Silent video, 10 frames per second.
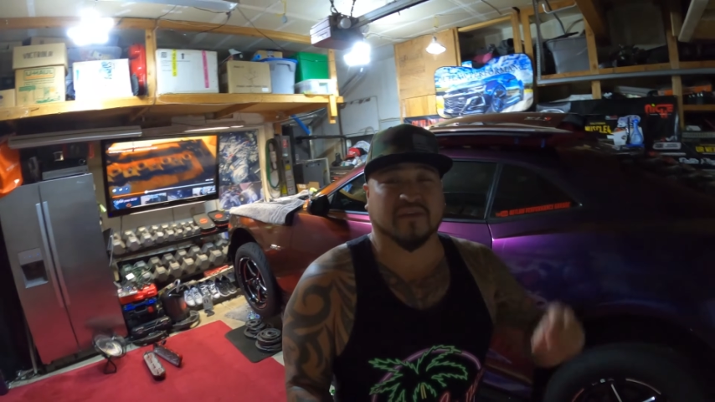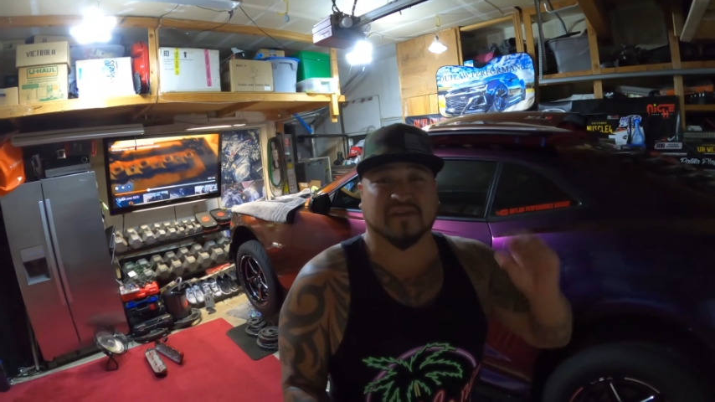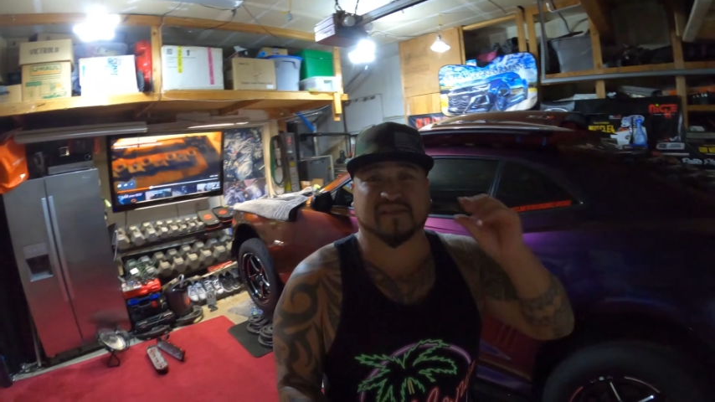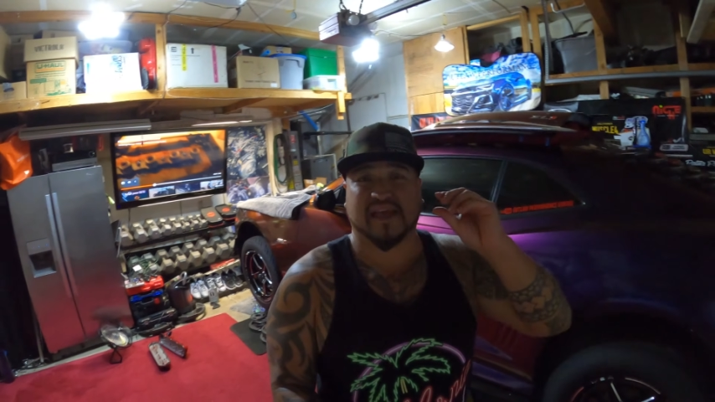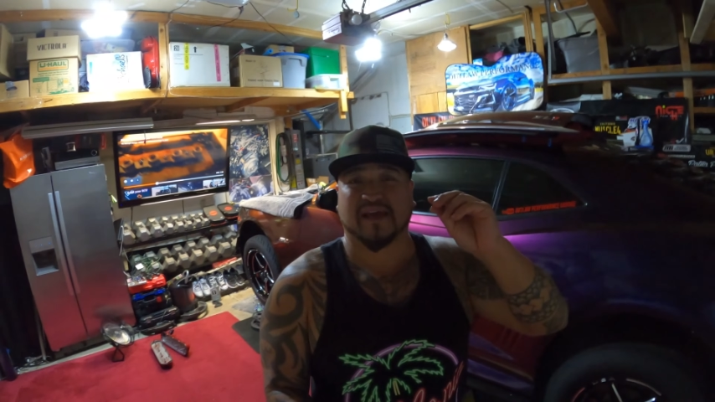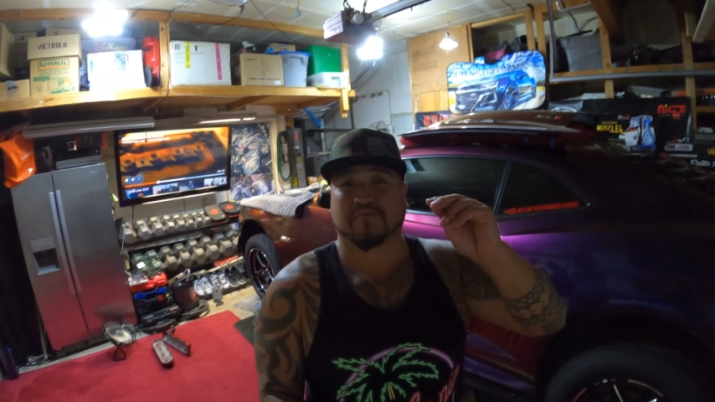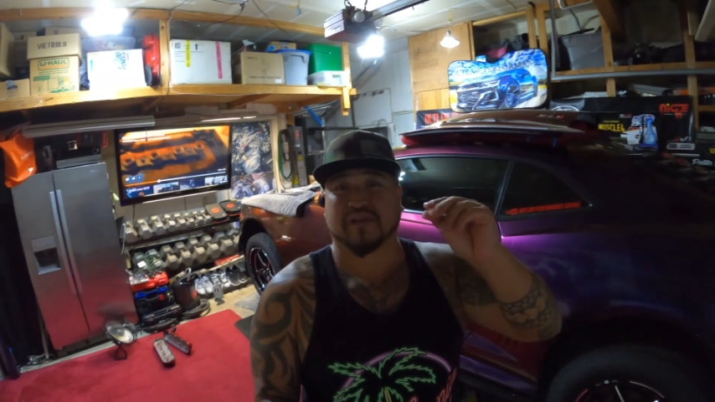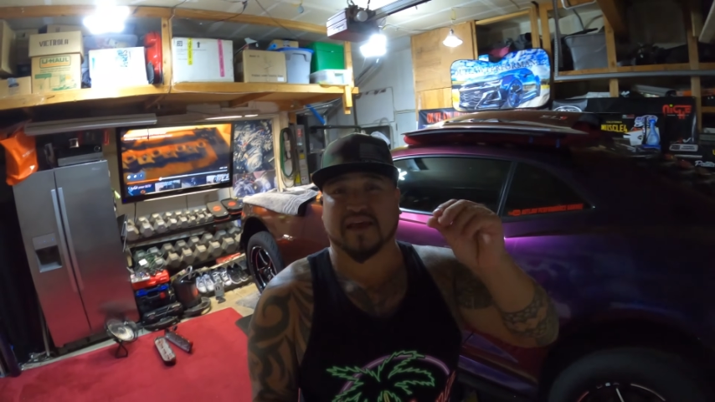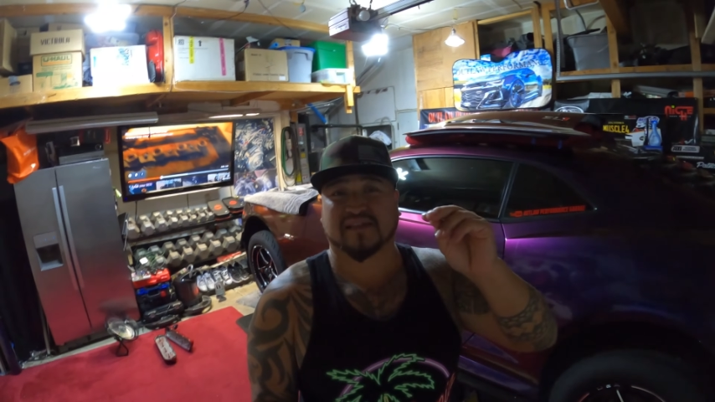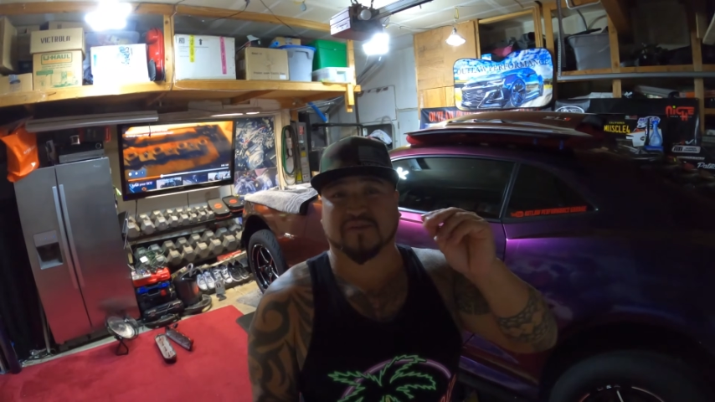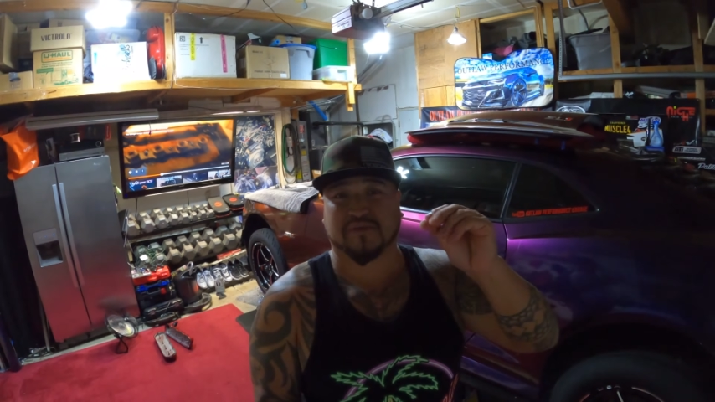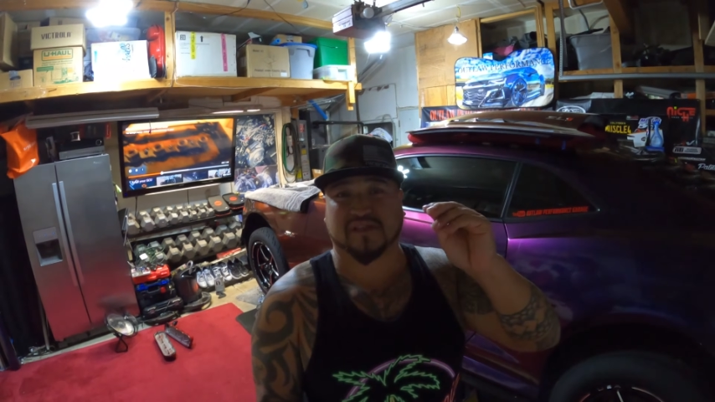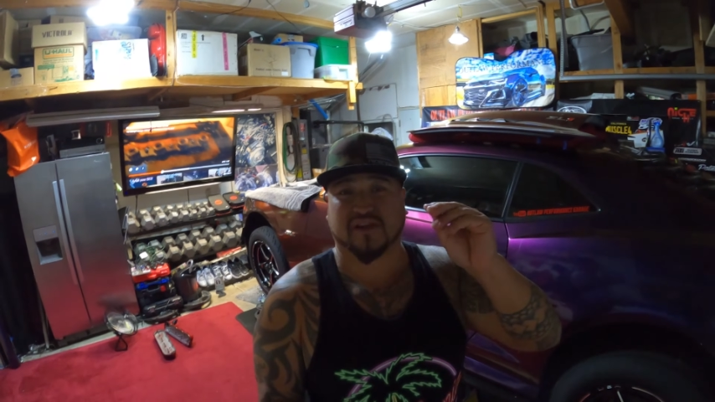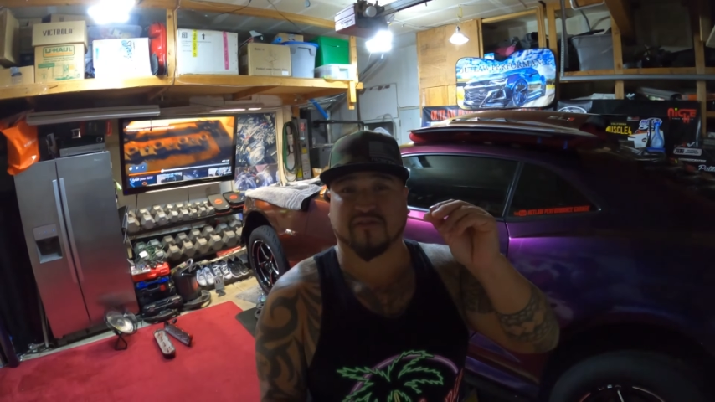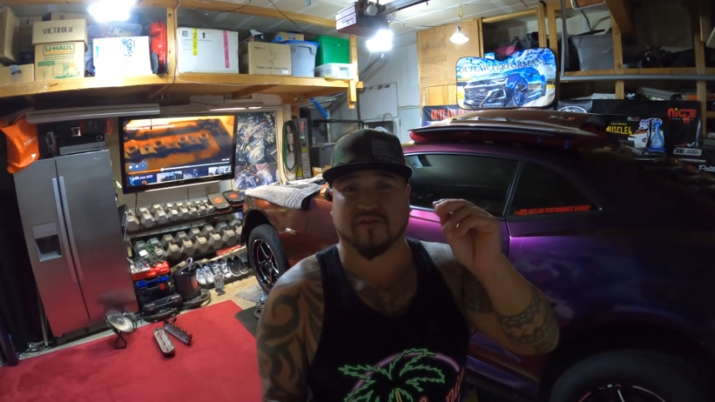the sandblasting
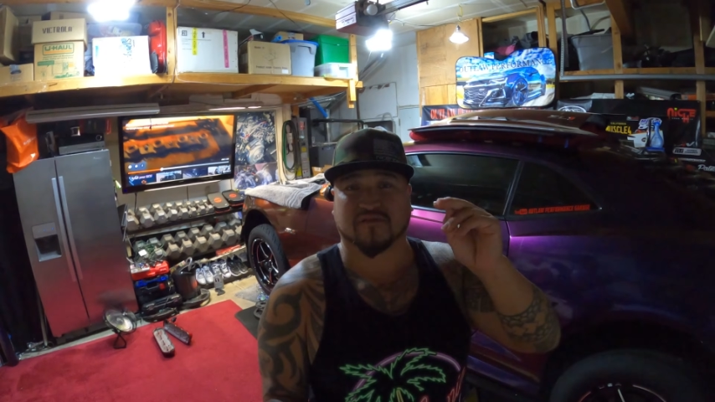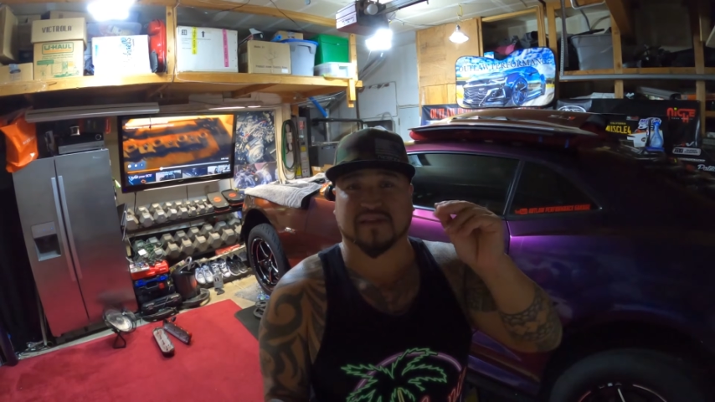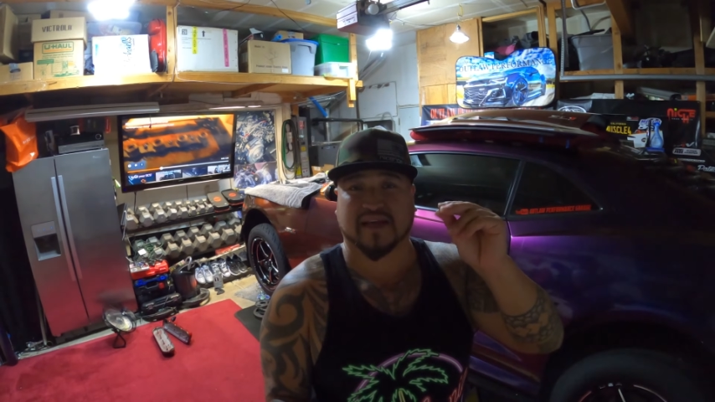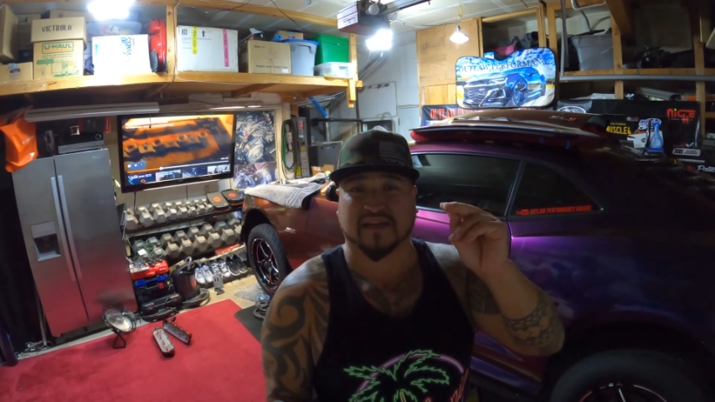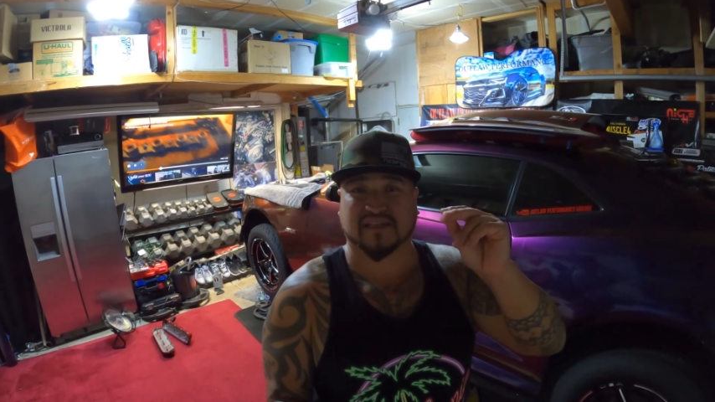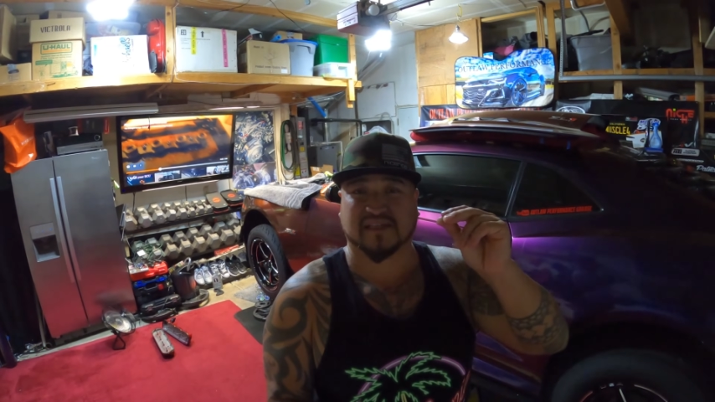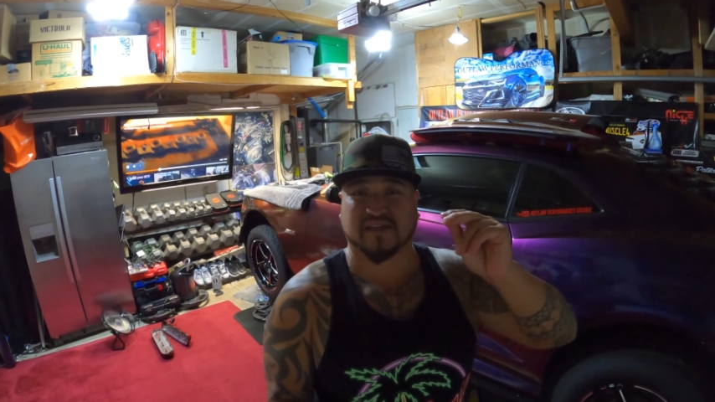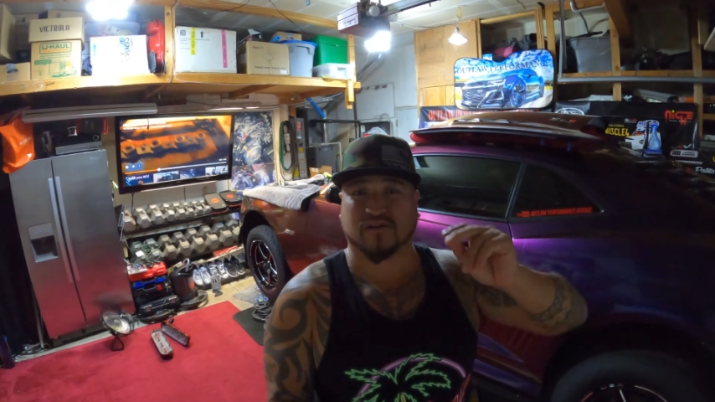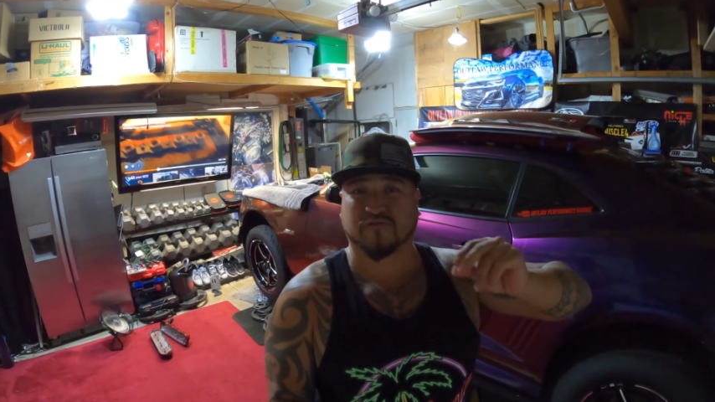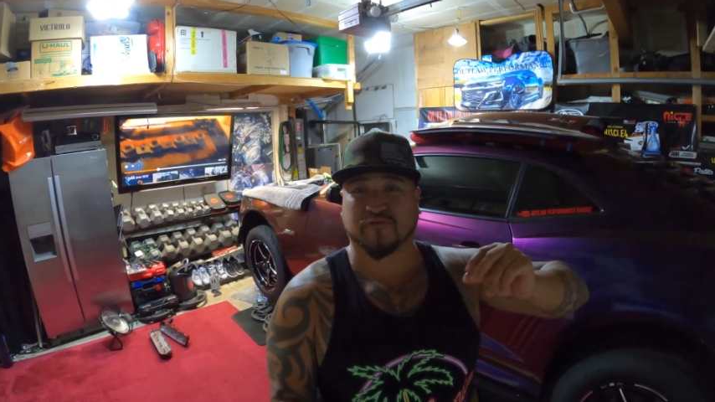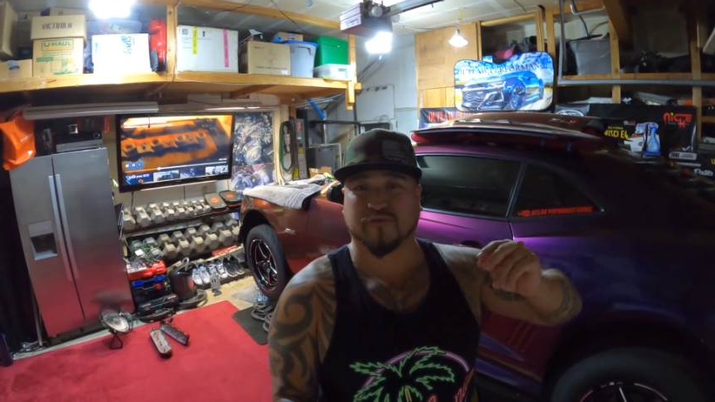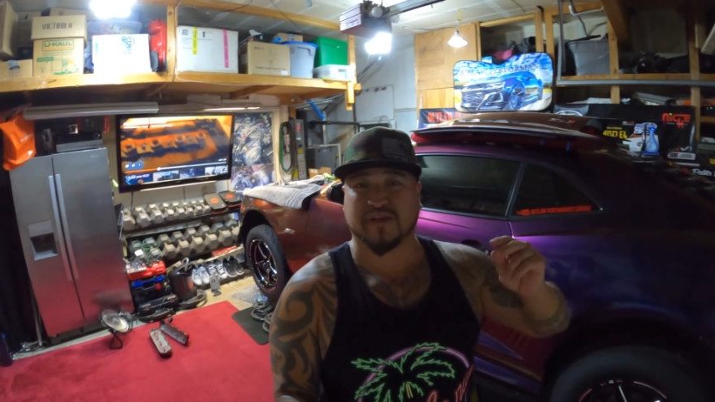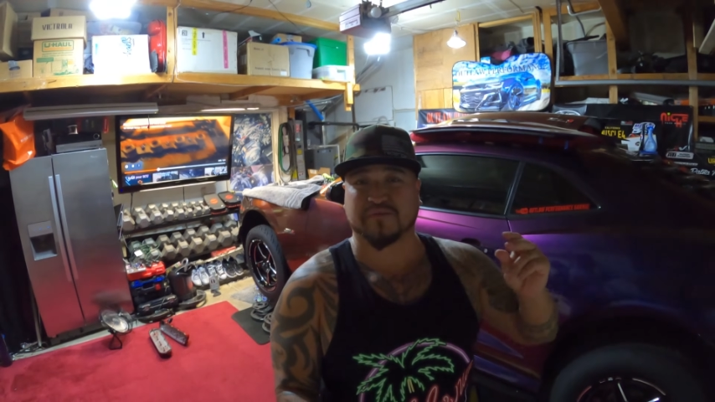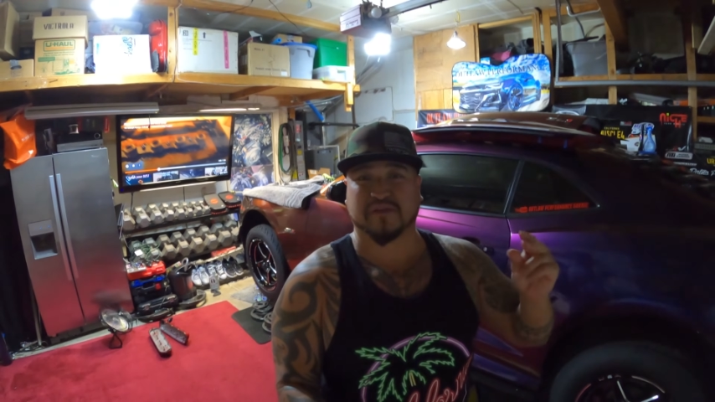material is like a silvery